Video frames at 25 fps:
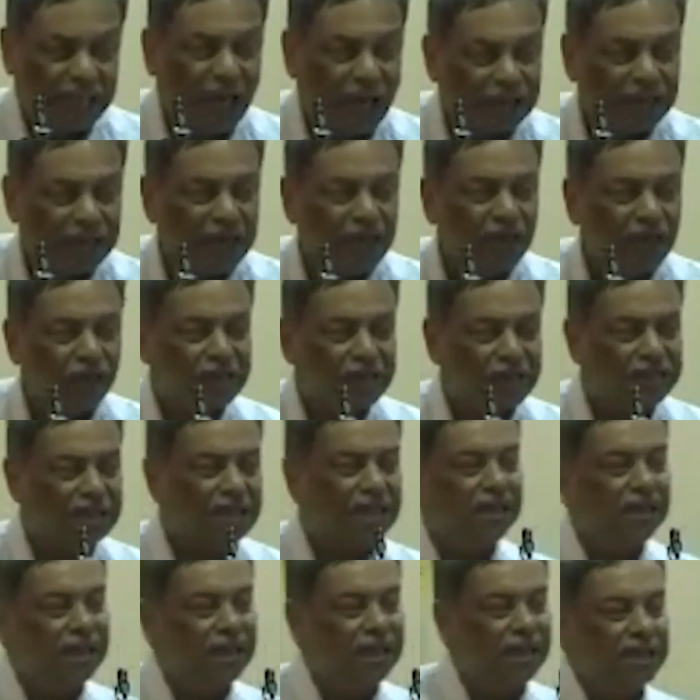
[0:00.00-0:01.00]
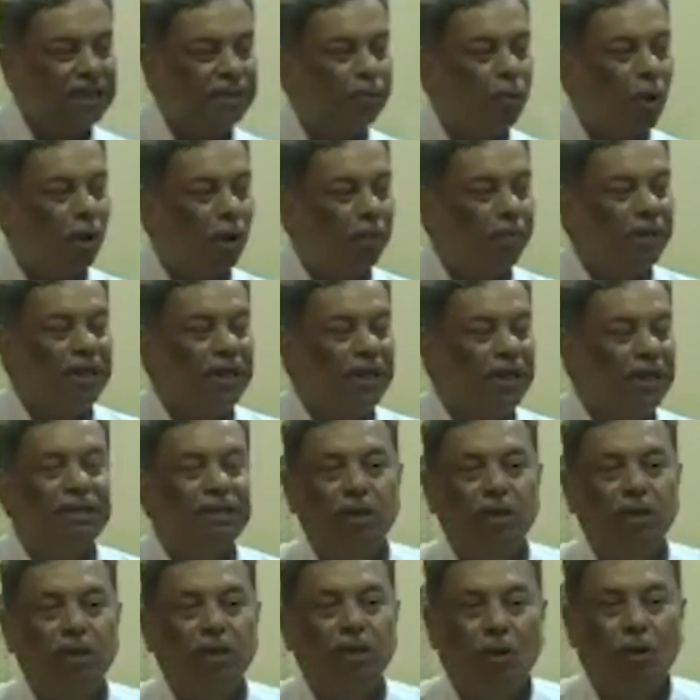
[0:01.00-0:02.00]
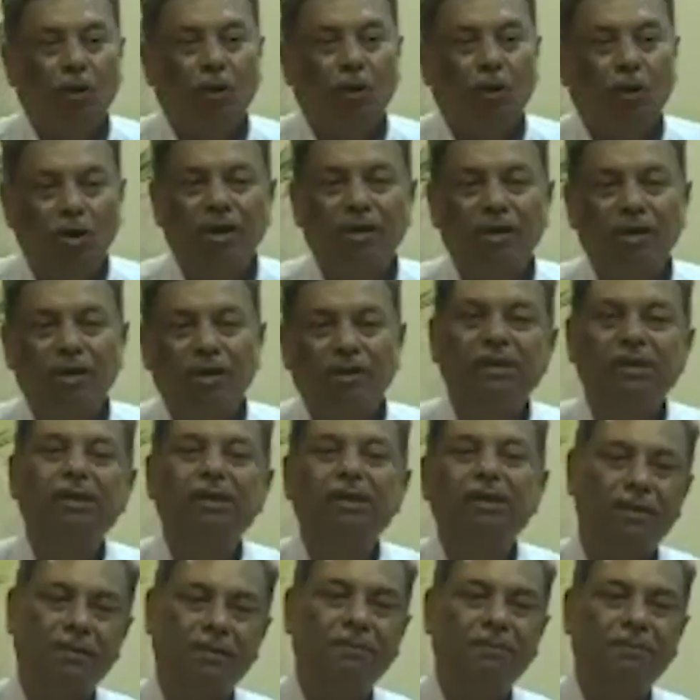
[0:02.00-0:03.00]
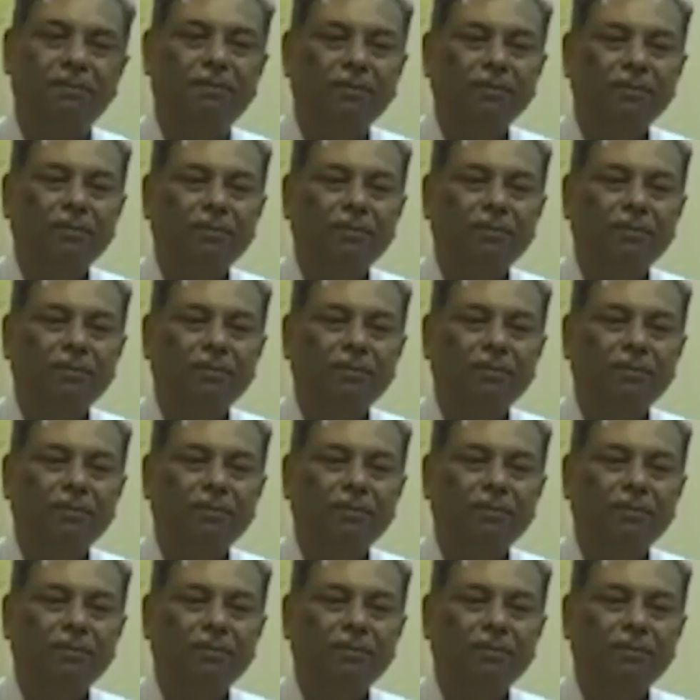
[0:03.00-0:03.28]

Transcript: The other interesting thing is probabilistic causal reasoning.